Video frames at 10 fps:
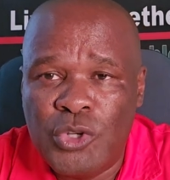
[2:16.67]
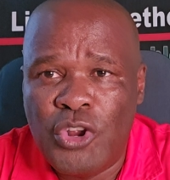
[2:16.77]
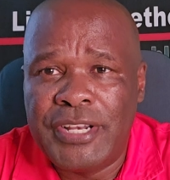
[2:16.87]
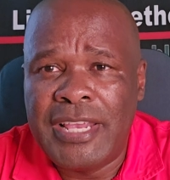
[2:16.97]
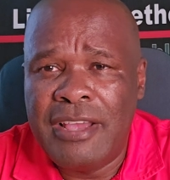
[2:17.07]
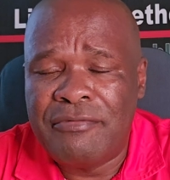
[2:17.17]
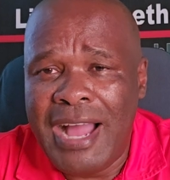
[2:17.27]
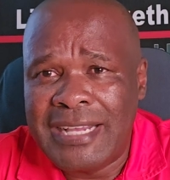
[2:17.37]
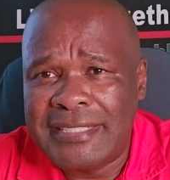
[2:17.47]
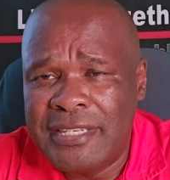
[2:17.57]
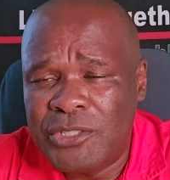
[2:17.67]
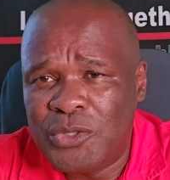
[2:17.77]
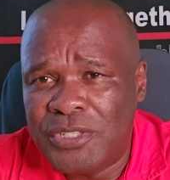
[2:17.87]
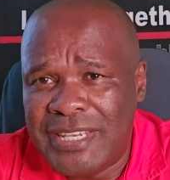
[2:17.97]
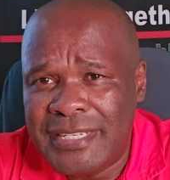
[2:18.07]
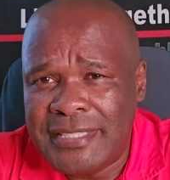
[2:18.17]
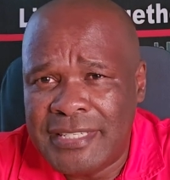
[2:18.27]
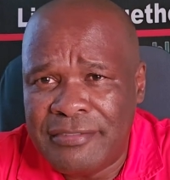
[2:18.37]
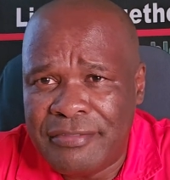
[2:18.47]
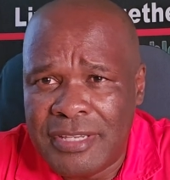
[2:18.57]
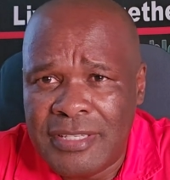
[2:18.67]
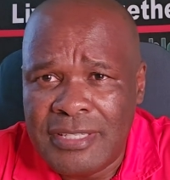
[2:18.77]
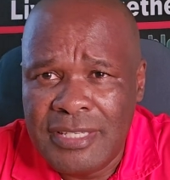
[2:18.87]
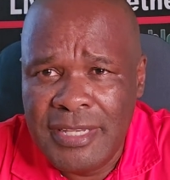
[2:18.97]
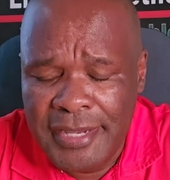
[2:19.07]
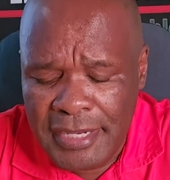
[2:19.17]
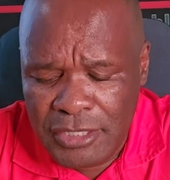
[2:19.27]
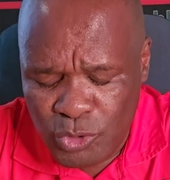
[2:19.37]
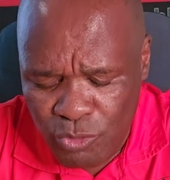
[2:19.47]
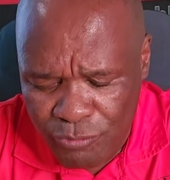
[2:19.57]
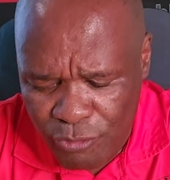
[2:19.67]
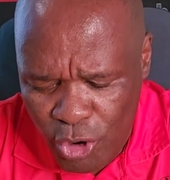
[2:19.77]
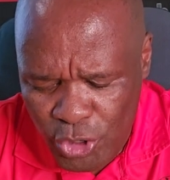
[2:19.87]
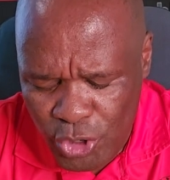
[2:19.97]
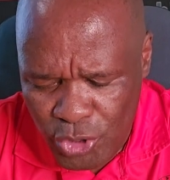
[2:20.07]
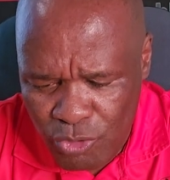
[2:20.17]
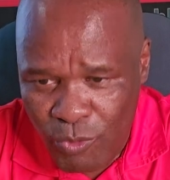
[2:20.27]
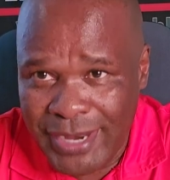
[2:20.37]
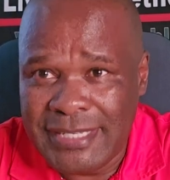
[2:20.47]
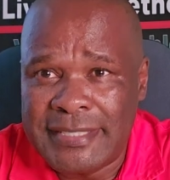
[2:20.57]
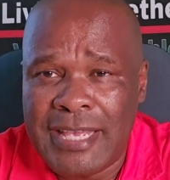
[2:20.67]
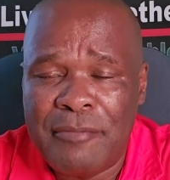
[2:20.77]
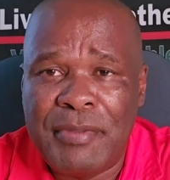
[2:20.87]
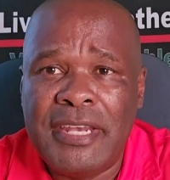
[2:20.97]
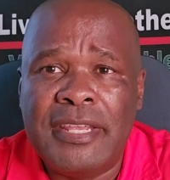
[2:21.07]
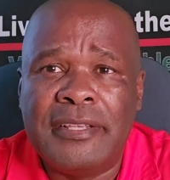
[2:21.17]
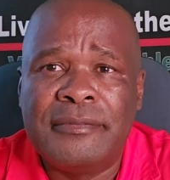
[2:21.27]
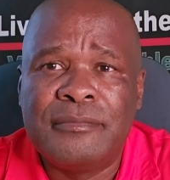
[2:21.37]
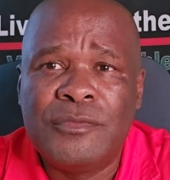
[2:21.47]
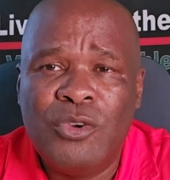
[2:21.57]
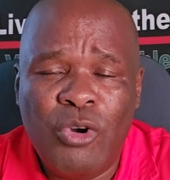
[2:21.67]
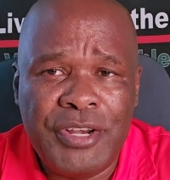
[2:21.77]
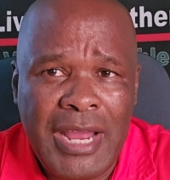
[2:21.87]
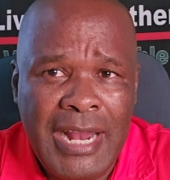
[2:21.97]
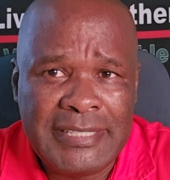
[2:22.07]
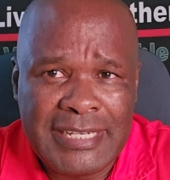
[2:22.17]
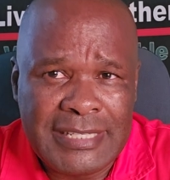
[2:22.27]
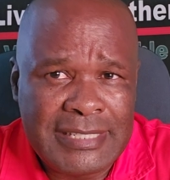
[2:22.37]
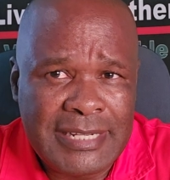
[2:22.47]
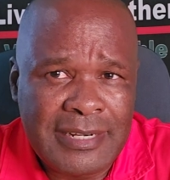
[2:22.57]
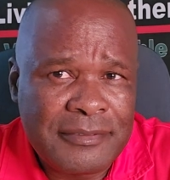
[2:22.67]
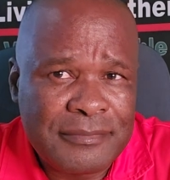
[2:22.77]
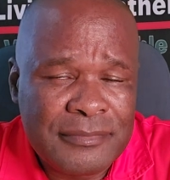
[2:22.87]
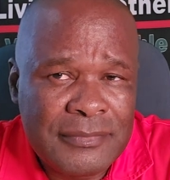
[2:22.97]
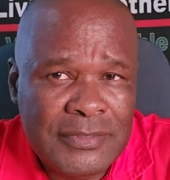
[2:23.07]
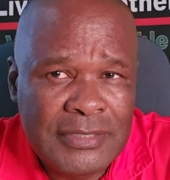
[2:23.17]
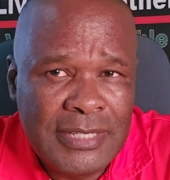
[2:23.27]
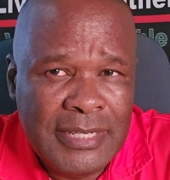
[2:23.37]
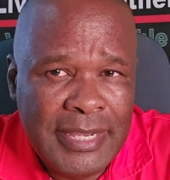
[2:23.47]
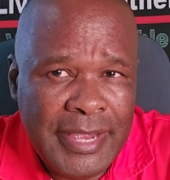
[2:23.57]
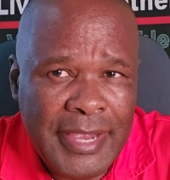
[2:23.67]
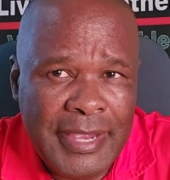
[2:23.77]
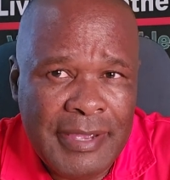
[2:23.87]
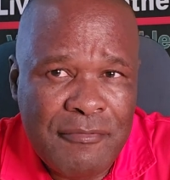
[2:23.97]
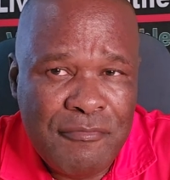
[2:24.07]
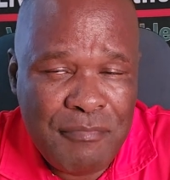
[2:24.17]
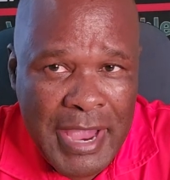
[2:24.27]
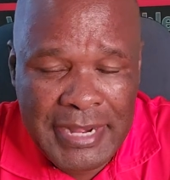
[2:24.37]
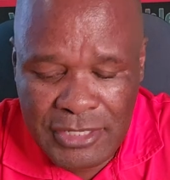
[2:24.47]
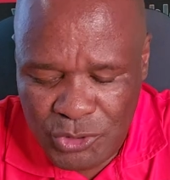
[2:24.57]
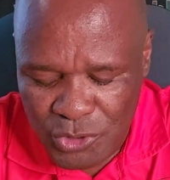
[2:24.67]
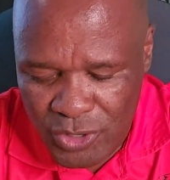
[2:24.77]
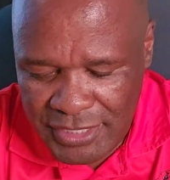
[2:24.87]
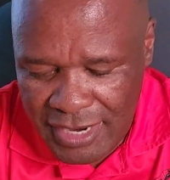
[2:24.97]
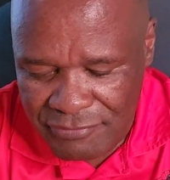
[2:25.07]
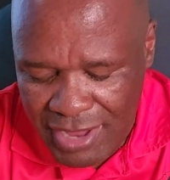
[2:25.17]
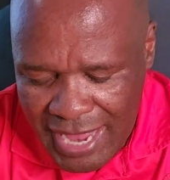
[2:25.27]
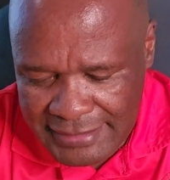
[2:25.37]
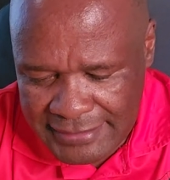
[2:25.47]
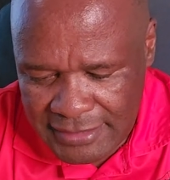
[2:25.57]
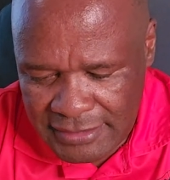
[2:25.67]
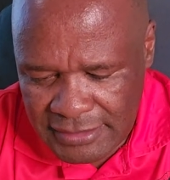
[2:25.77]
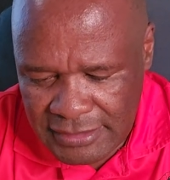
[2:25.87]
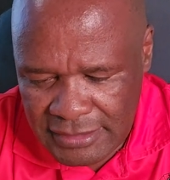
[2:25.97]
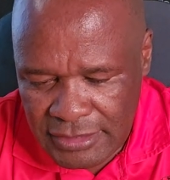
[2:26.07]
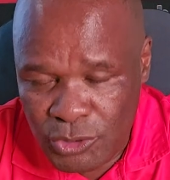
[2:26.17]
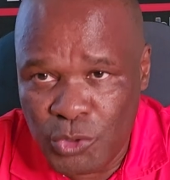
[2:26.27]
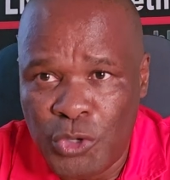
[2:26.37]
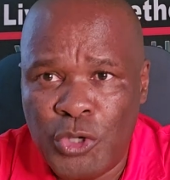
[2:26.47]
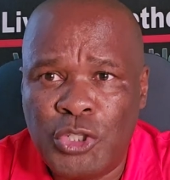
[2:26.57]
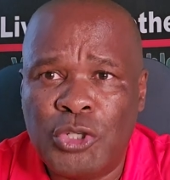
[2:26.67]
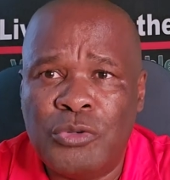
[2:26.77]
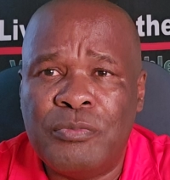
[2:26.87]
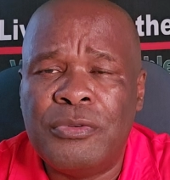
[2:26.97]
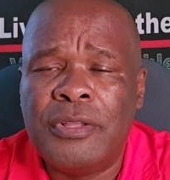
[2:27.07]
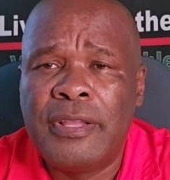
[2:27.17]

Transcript: do not have access to DSTV to follow what is happening on Al Jazeera uh, many do not have access to YouTube.